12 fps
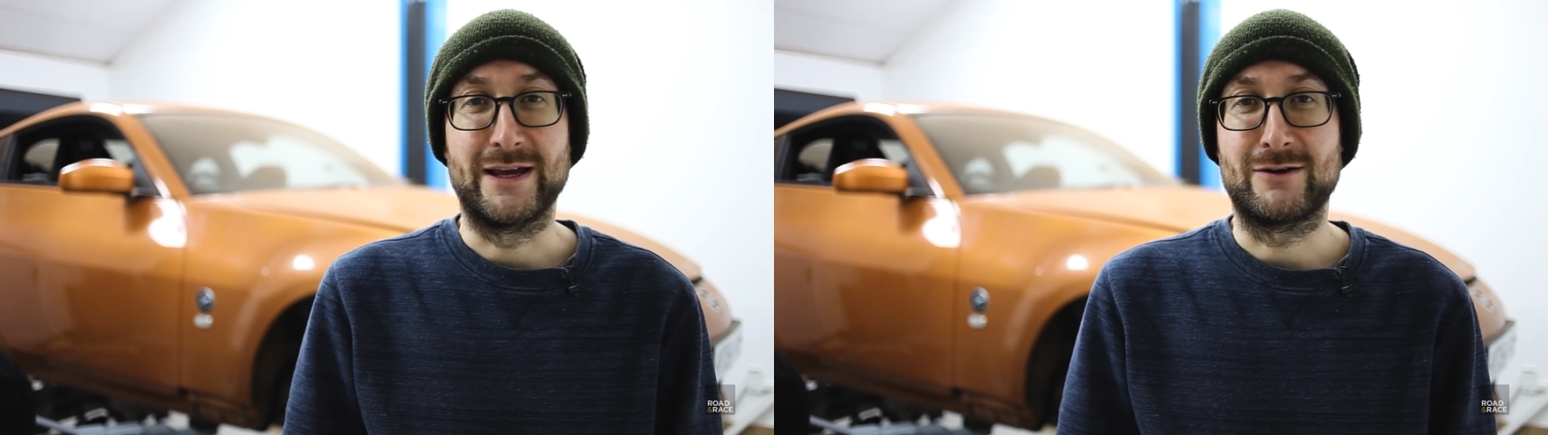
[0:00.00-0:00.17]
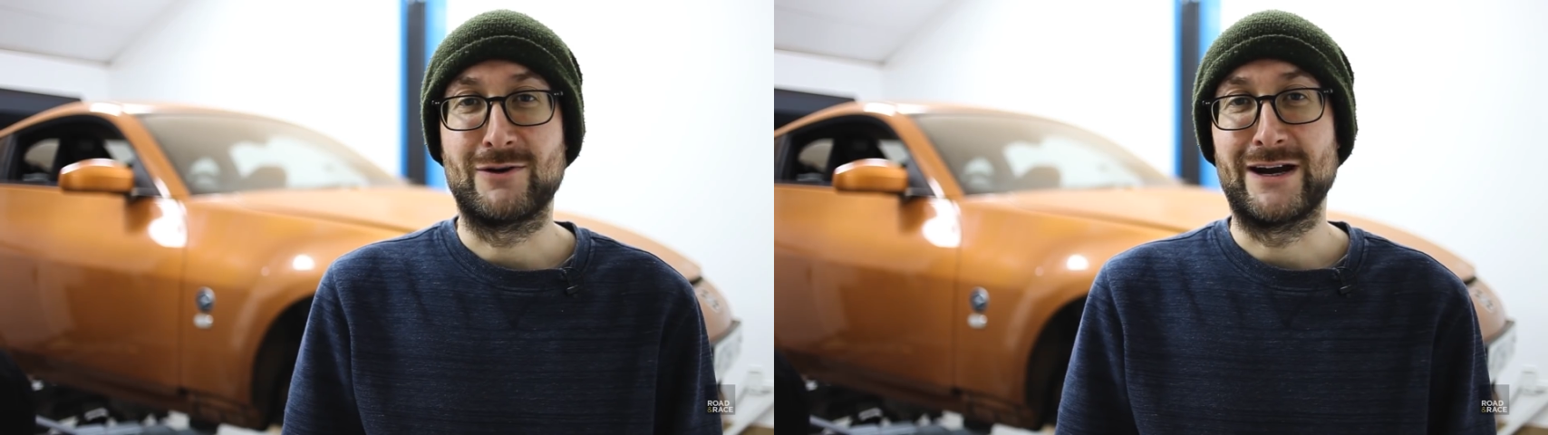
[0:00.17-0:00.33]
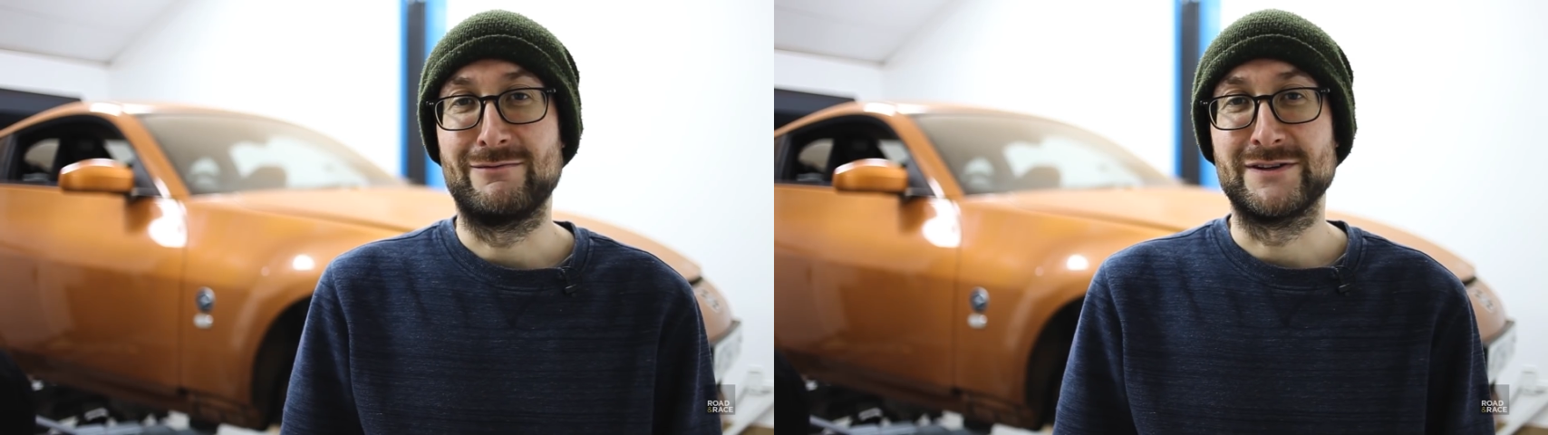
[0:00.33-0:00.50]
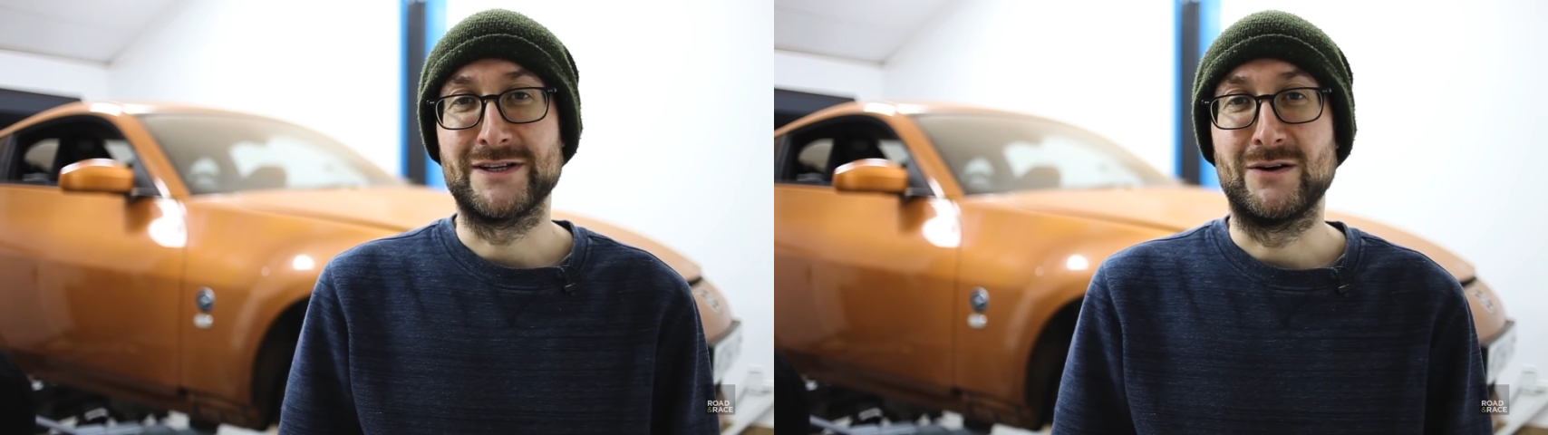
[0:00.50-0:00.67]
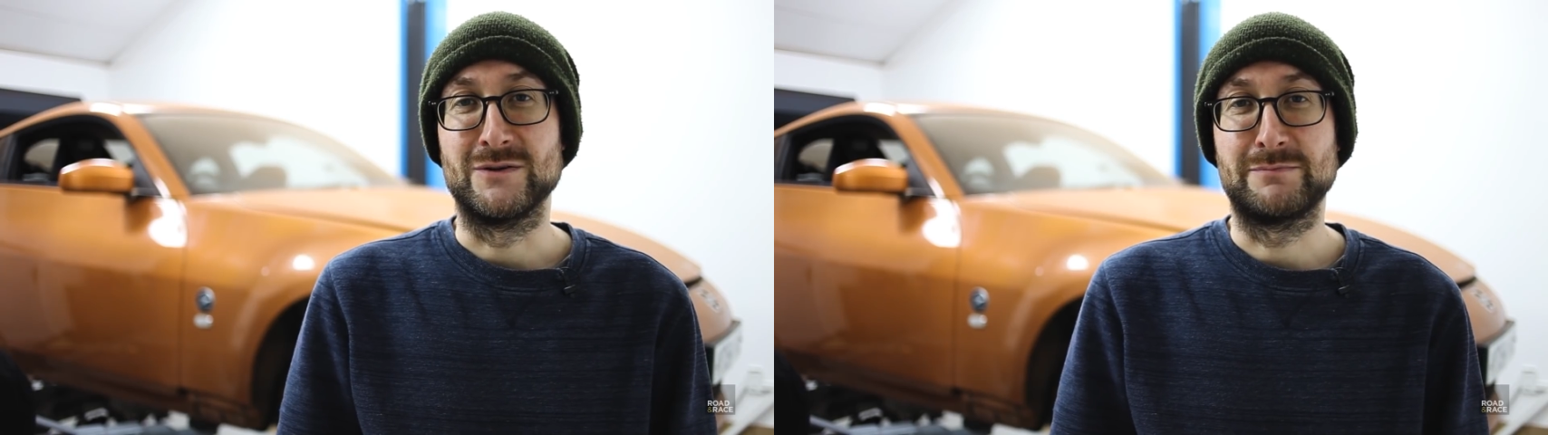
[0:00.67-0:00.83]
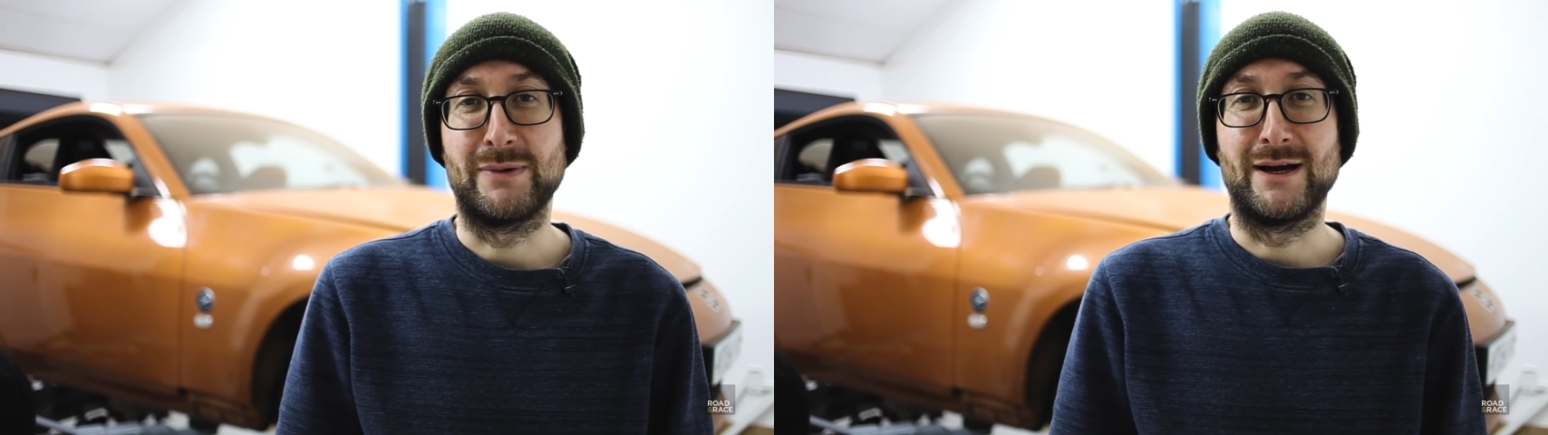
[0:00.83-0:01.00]
get great
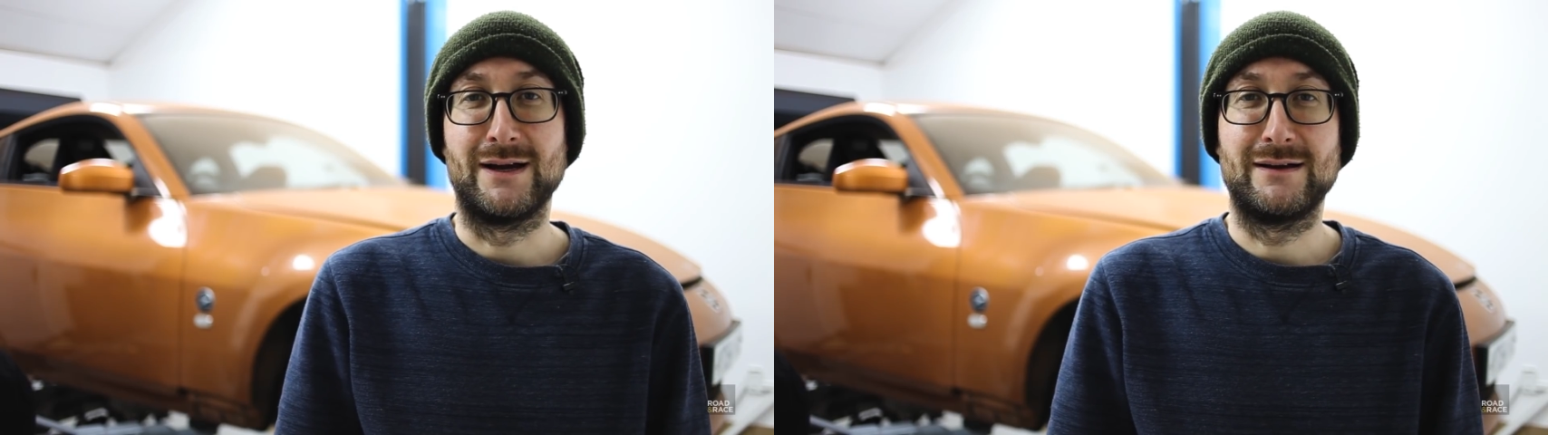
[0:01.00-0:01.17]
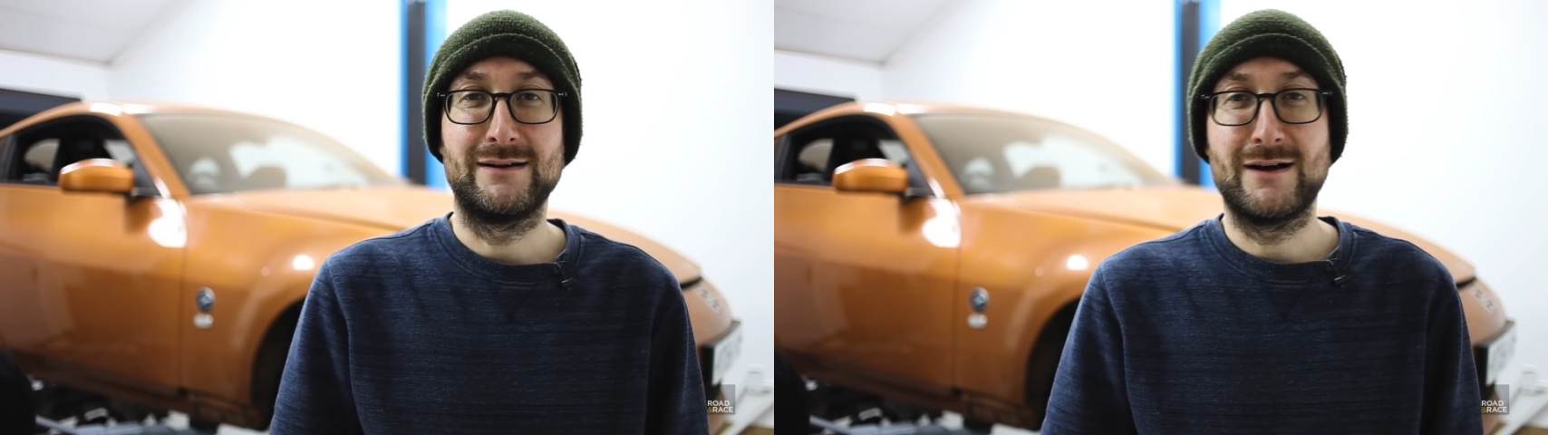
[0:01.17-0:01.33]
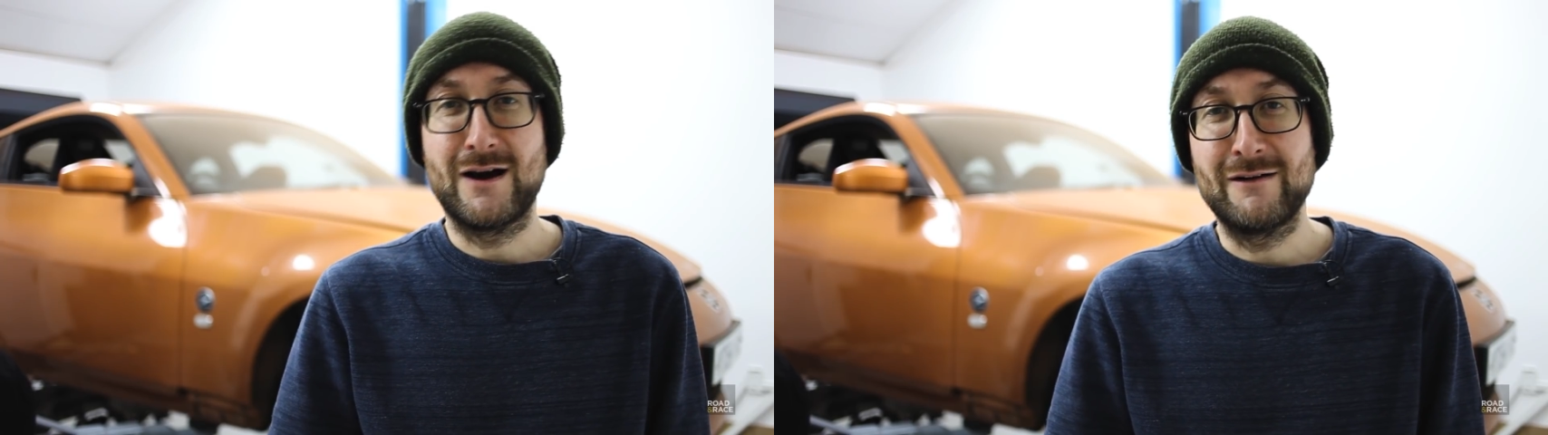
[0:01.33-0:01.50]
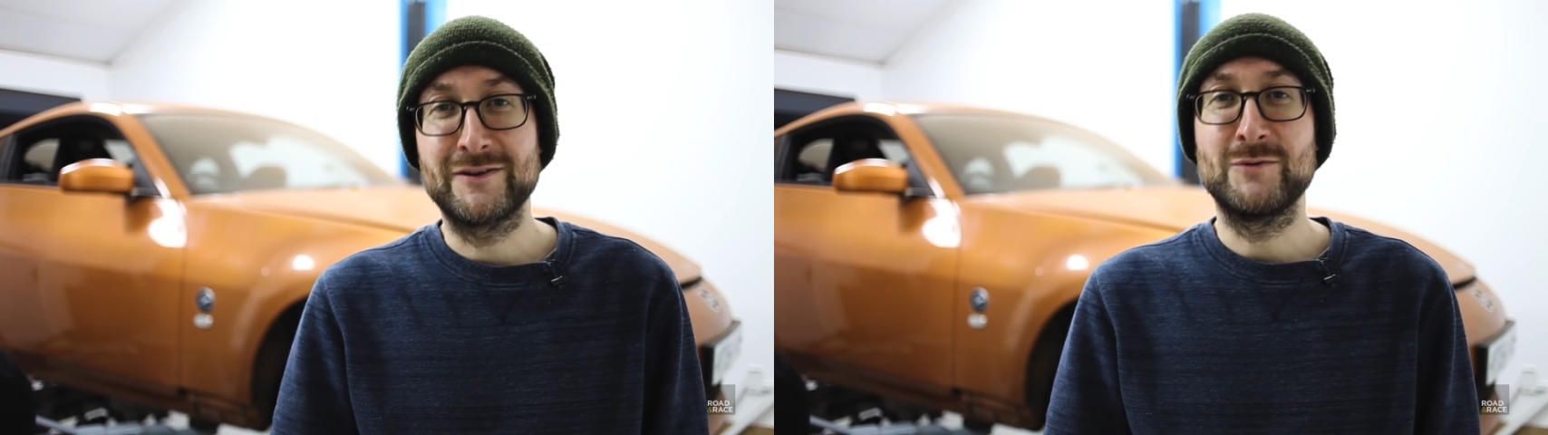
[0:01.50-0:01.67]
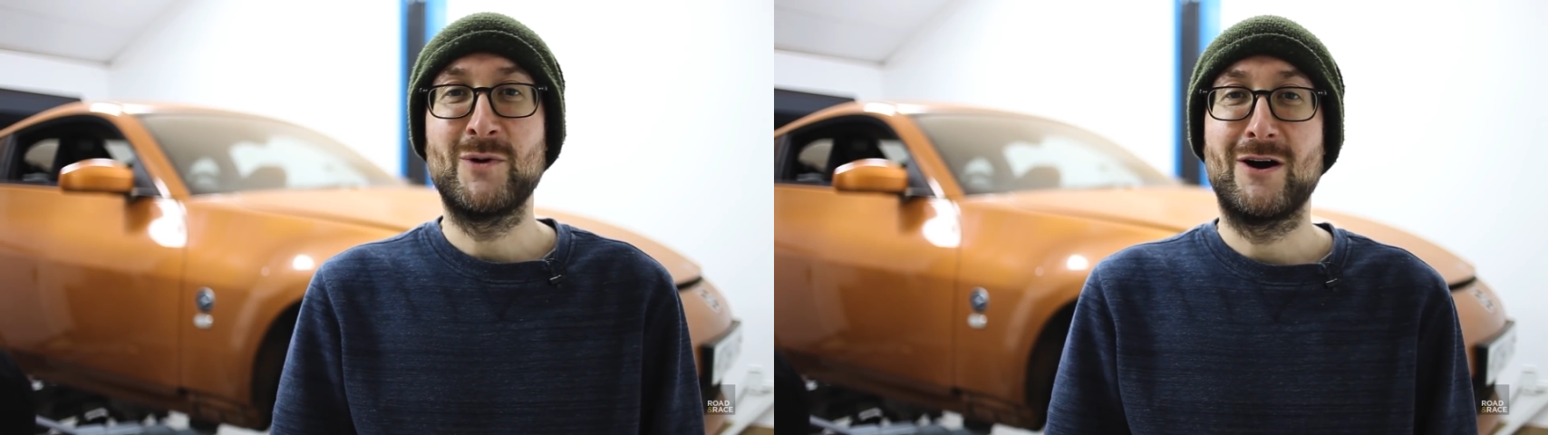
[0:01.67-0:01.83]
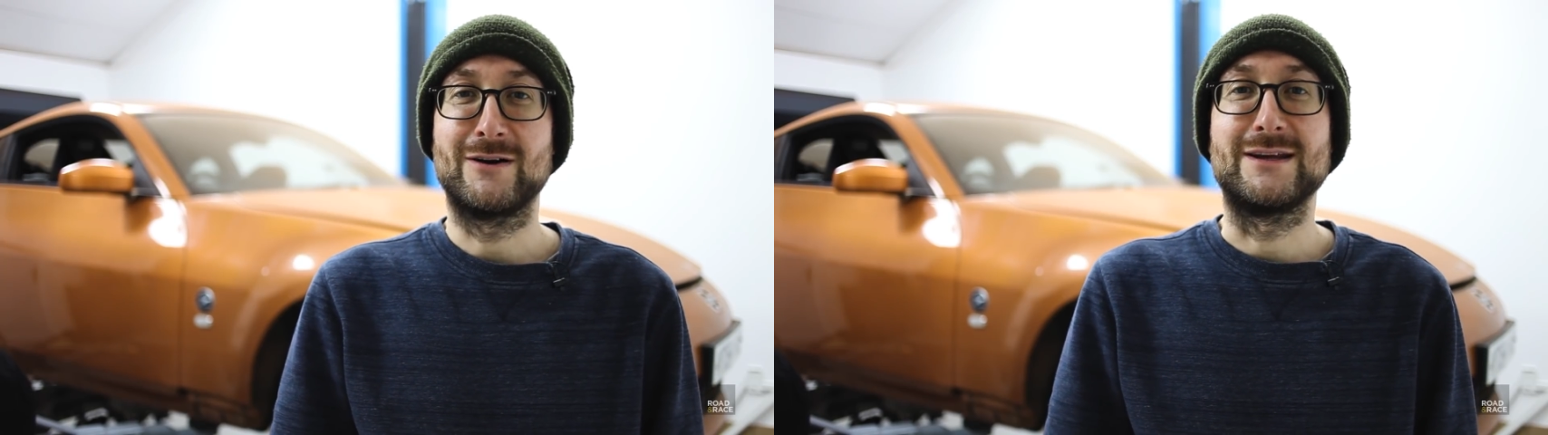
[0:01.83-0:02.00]
results, but after a
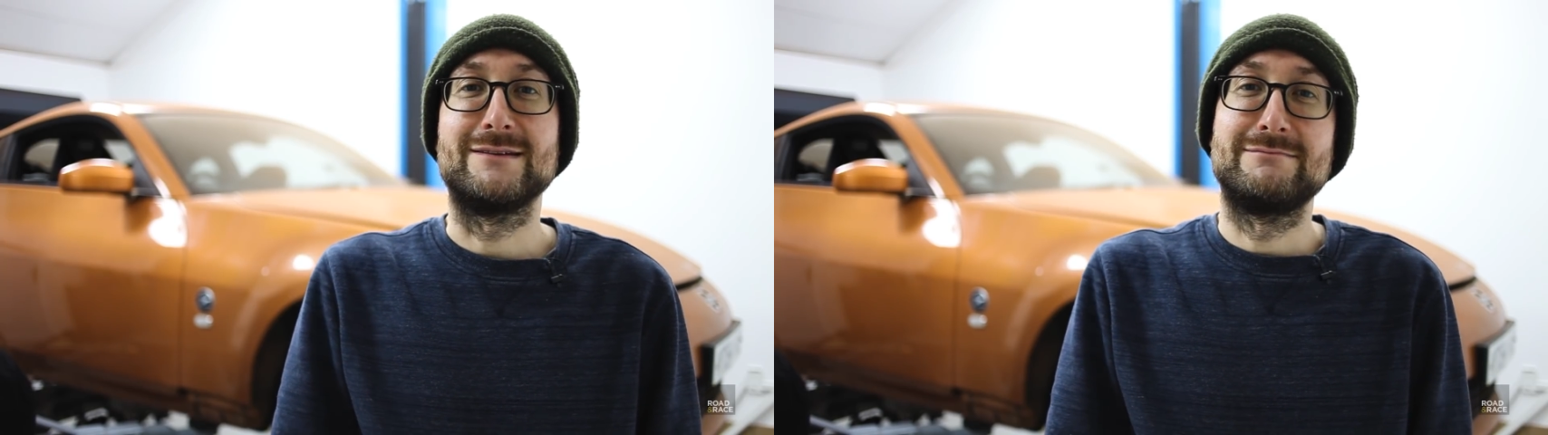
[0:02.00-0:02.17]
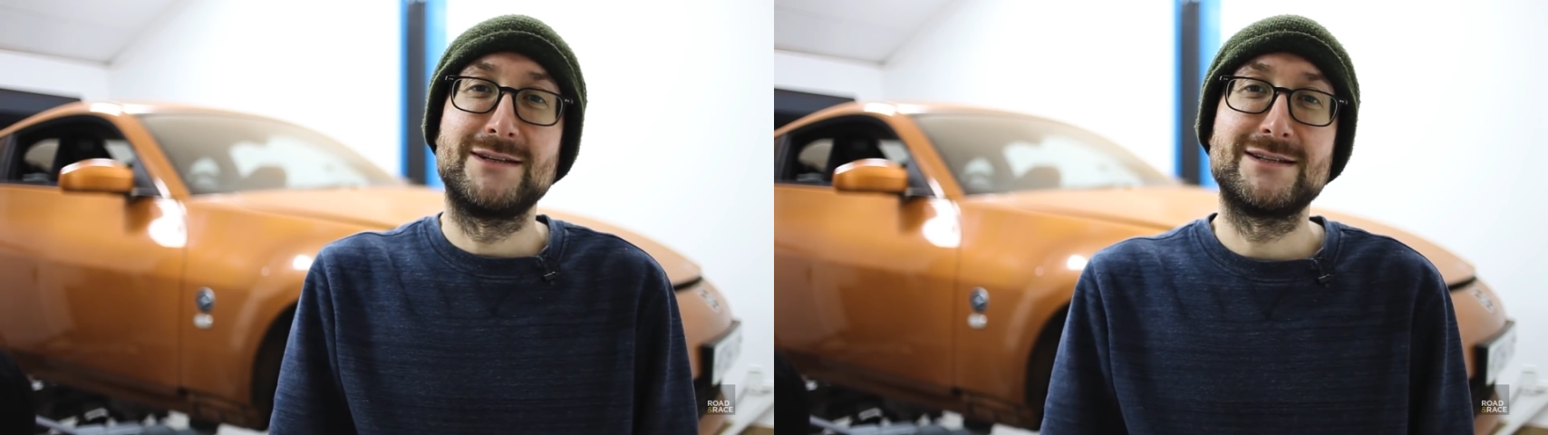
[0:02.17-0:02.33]
while, you,